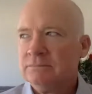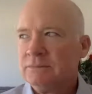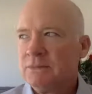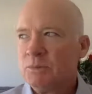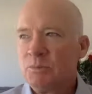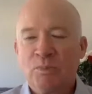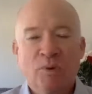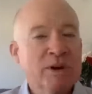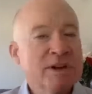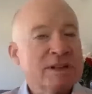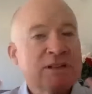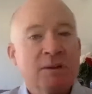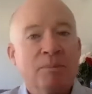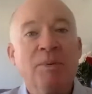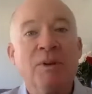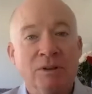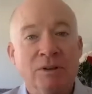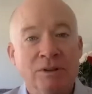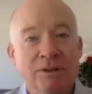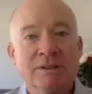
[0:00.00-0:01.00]
the
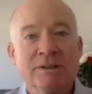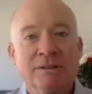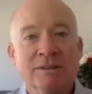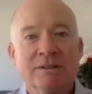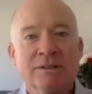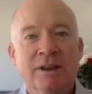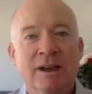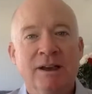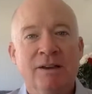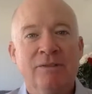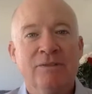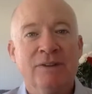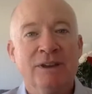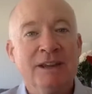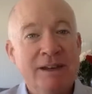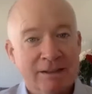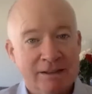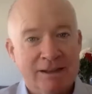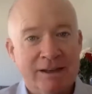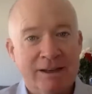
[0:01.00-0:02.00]
principles of
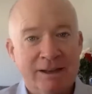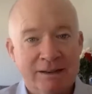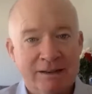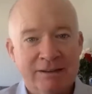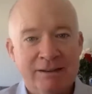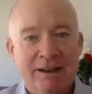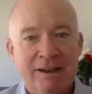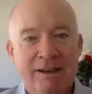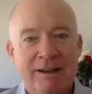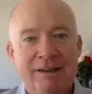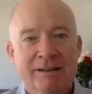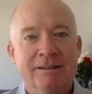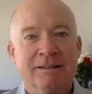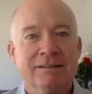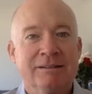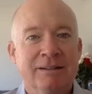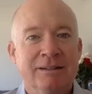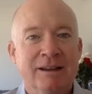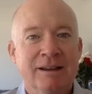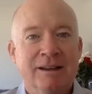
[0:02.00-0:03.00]
healing and
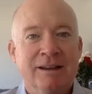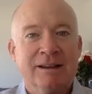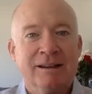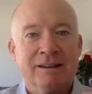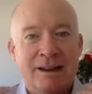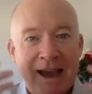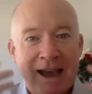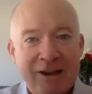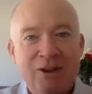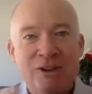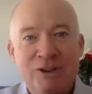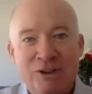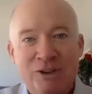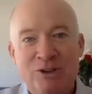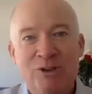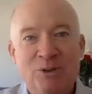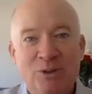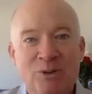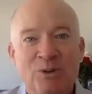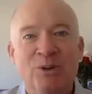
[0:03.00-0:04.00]
how to
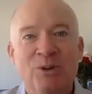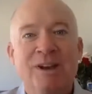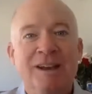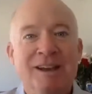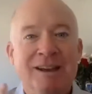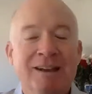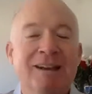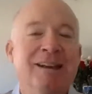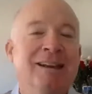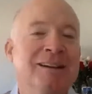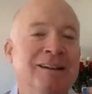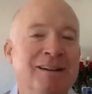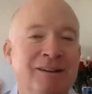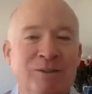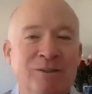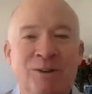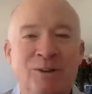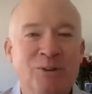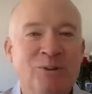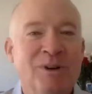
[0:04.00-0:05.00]
do it in
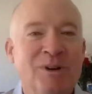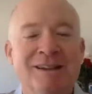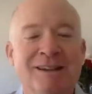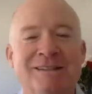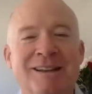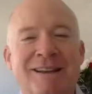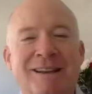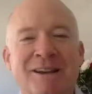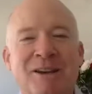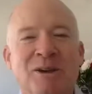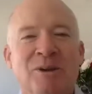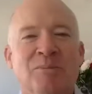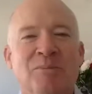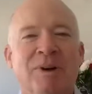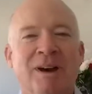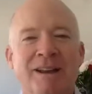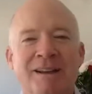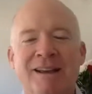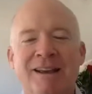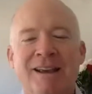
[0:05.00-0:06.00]
different ways.
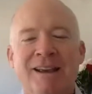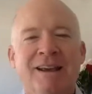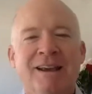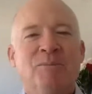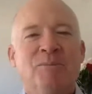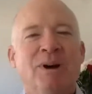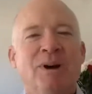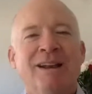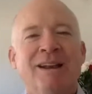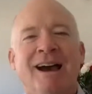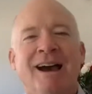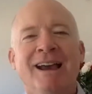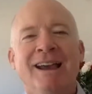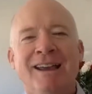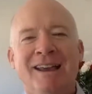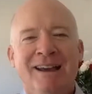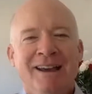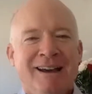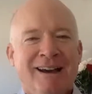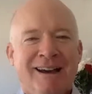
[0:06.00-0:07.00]
But
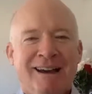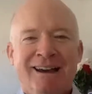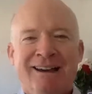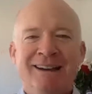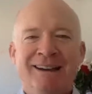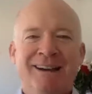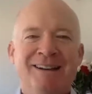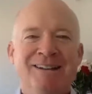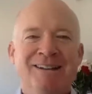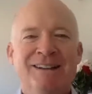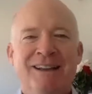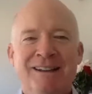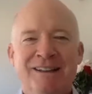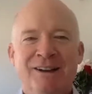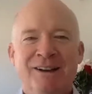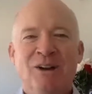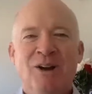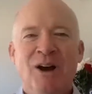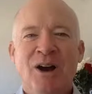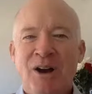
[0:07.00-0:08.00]
I said
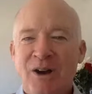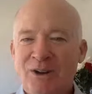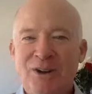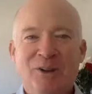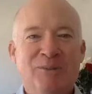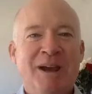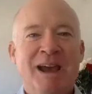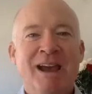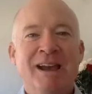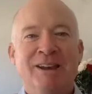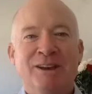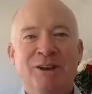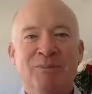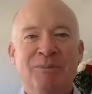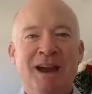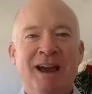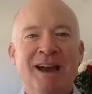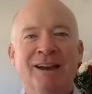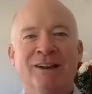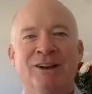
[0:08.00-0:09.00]
there, oh, your
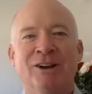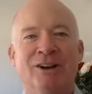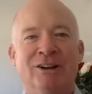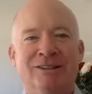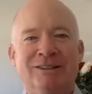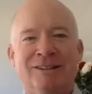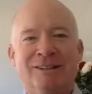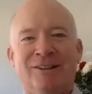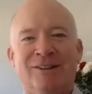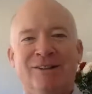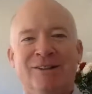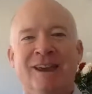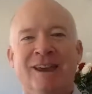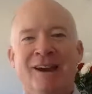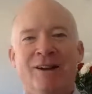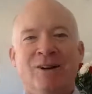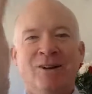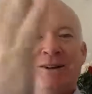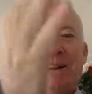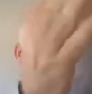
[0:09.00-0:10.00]
back hurts. Okay,
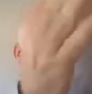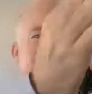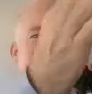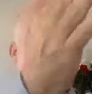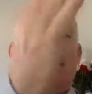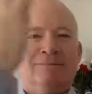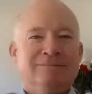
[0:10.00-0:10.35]
hold on.